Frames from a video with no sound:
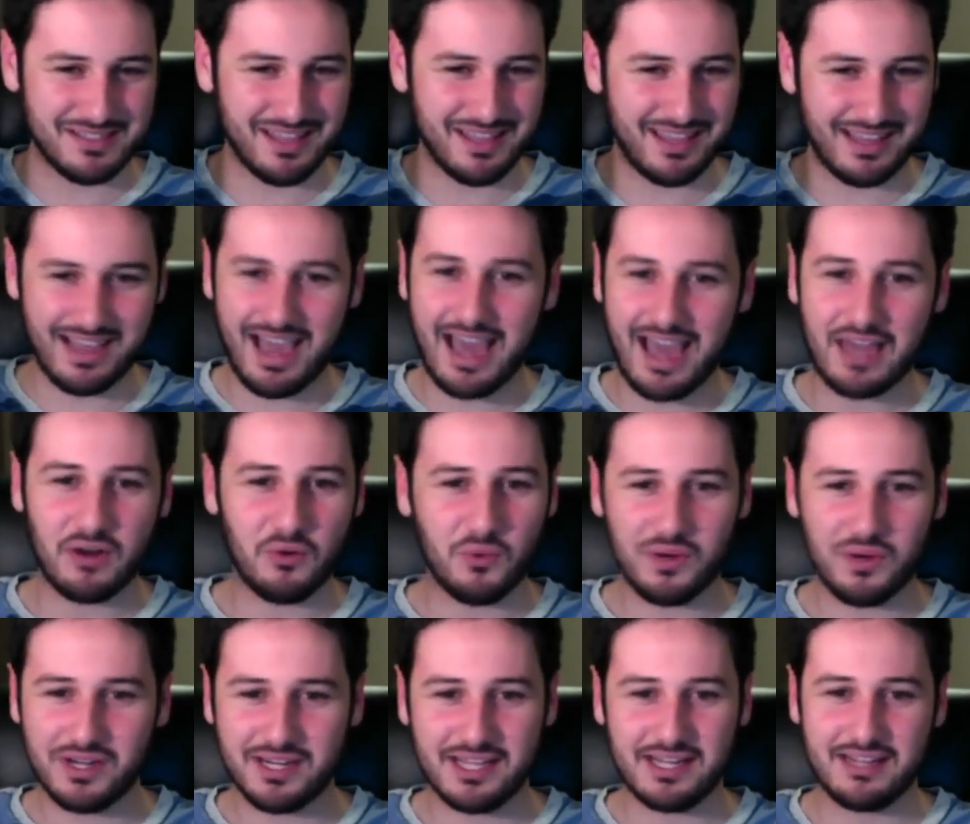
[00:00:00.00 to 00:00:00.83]
Like, I don't
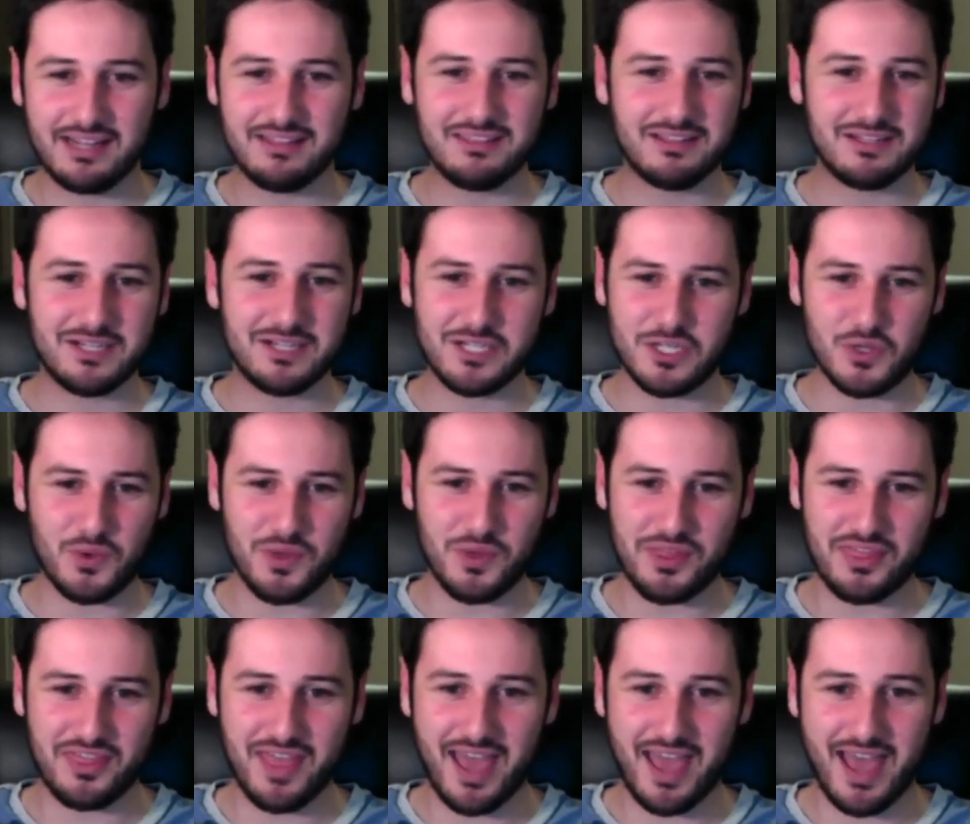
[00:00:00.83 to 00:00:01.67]
want anything to do
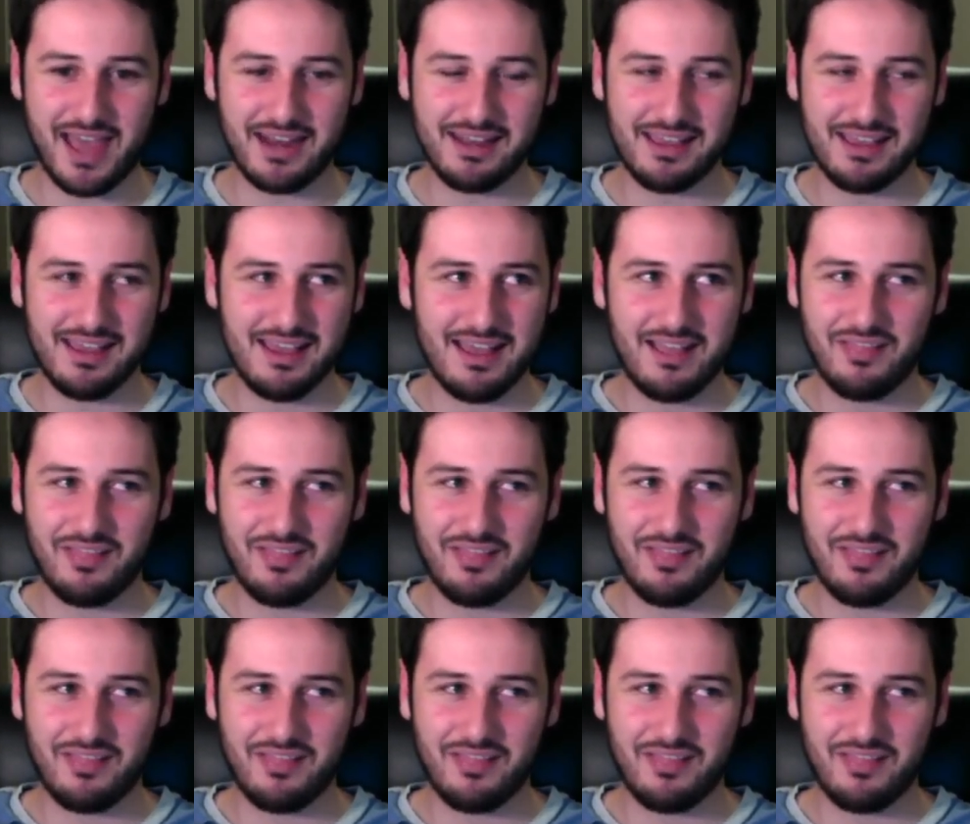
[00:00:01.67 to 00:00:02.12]
with that.